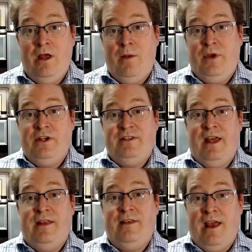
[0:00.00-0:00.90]
Because then
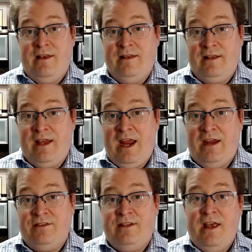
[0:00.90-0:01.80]
at the end of the
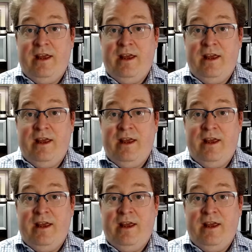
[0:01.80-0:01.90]
case,